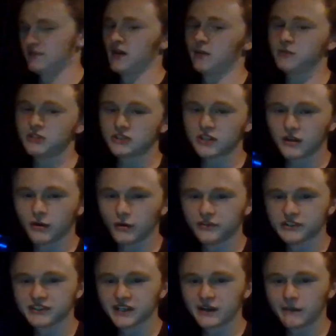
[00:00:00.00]
I'm just going to hold
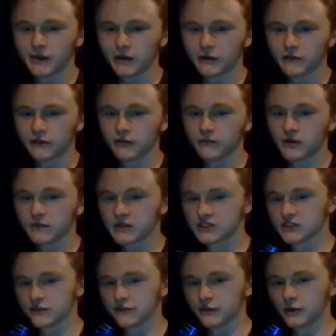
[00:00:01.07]
this like a microphone to make
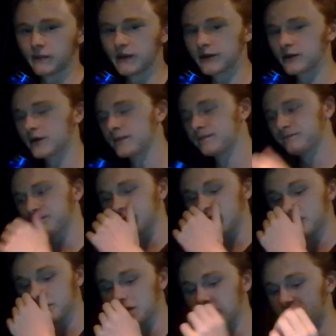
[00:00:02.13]
myself feel better.
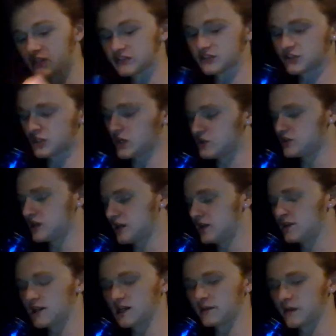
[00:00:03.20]
No, it doesn't change
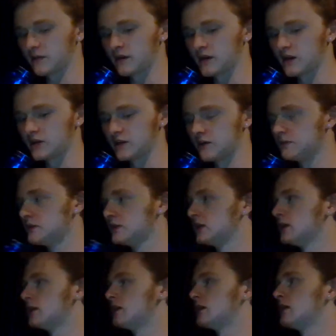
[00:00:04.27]
anything about my audio.
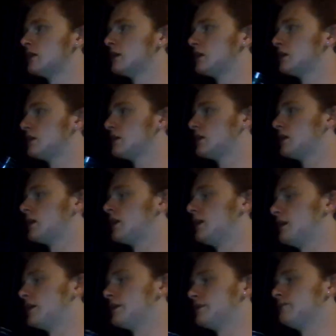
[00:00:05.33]

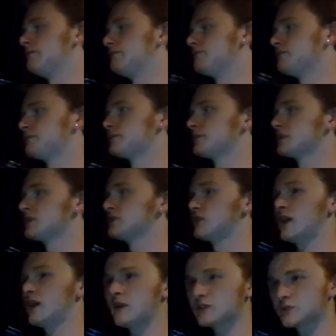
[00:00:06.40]
So
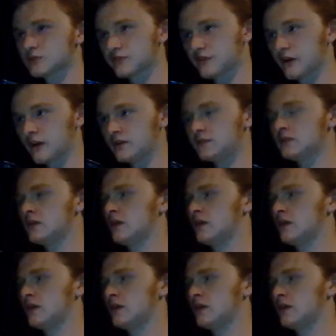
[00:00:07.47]
that match was fun.